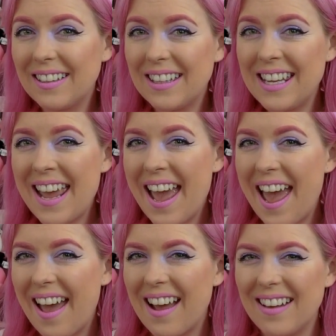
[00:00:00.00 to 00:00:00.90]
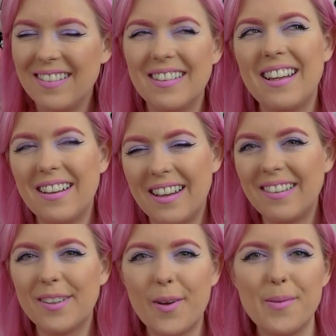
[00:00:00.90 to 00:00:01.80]
Yeah,
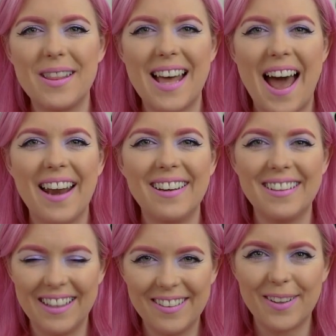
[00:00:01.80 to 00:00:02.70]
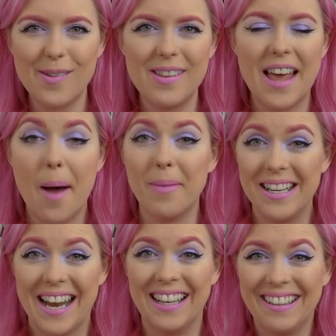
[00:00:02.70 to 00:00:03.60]
let's go with that. Let's go with that. My
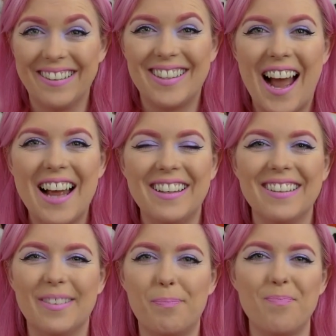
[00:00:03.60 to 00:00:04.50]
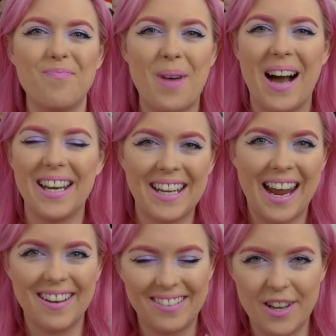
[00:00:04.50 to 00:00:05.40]
daily style is Party
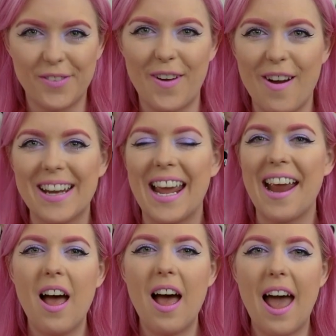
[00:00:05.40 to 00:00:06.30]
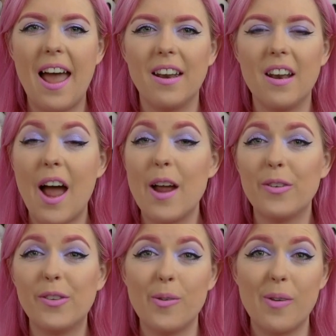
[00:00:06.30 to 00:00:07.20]
K / Fairy K. And I
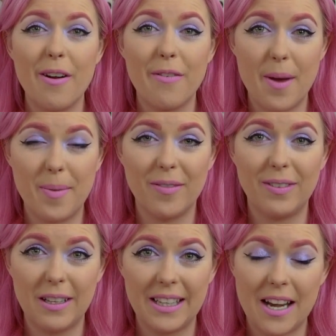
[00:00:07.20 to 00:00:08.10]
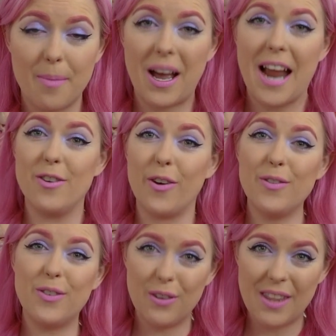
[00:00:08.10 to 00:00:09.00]
also wear a fair bit of Lolita, but I
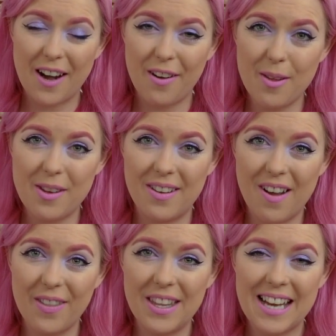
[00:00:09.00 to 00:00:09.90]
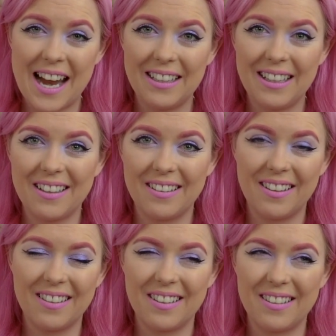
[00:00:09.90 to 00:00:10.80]
don't do that on the daily because
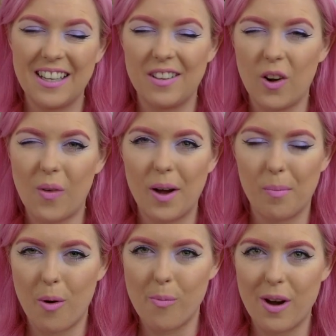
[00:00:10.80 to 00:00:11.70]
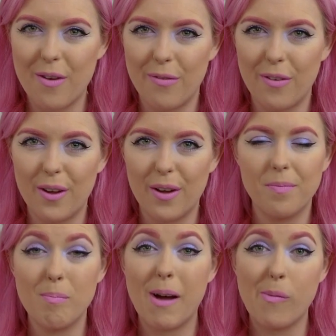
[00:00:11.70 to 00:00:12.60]
it's not quite appropriate
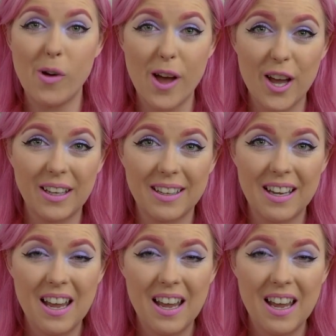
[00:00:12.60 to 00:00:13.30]
for my work,